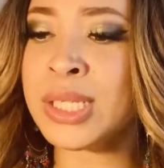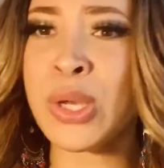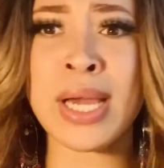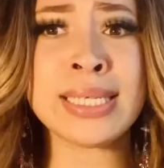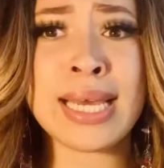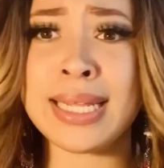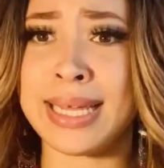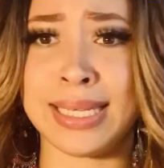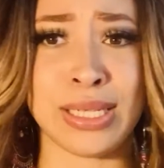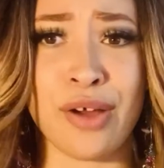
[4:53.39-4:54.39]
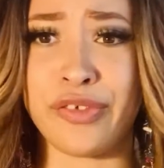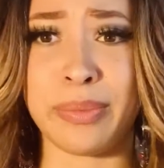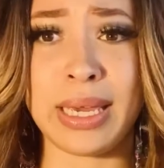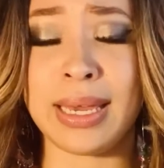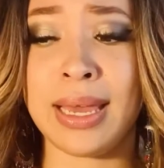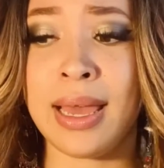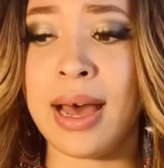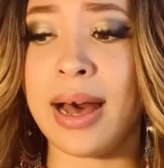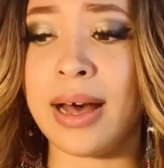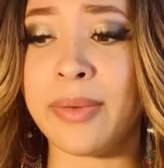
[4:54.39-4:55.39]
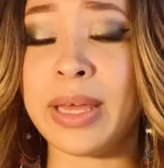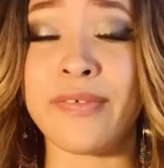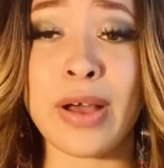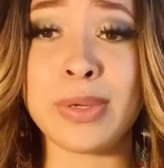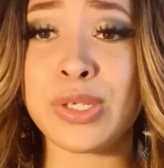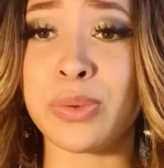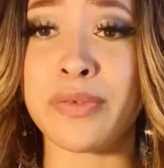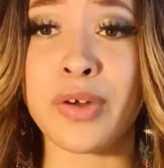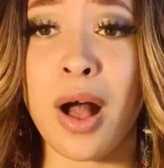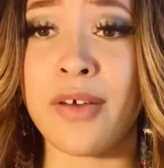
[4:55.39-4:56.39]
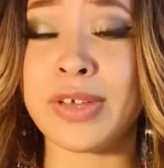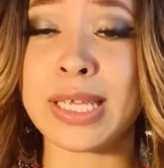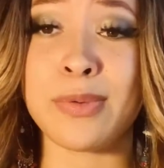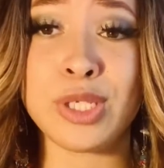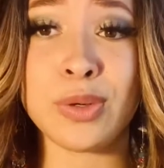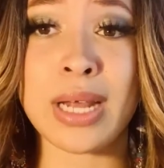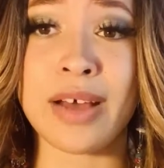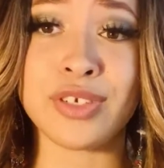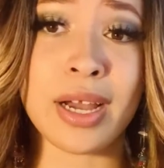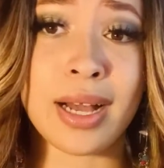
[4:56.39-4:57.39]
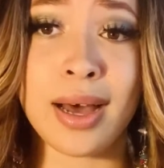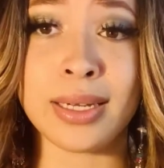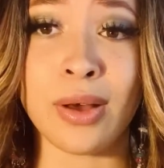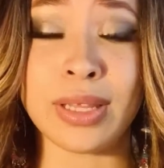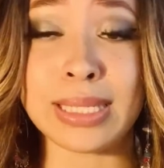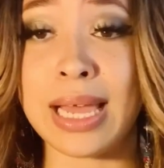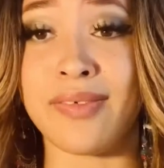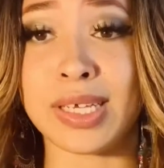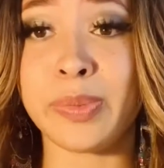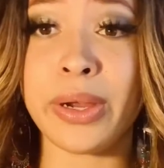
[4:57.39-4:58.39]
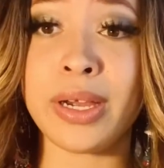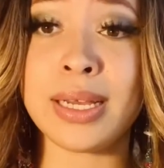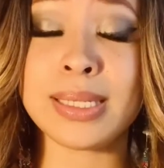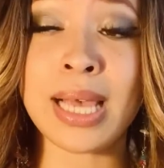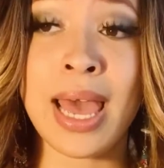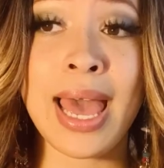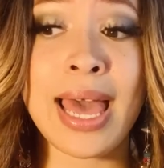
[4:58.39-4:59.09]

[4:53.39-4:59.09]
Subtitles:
So I decided that is not for me. And if I was to run for office, I would do it after I gotten all this life experience,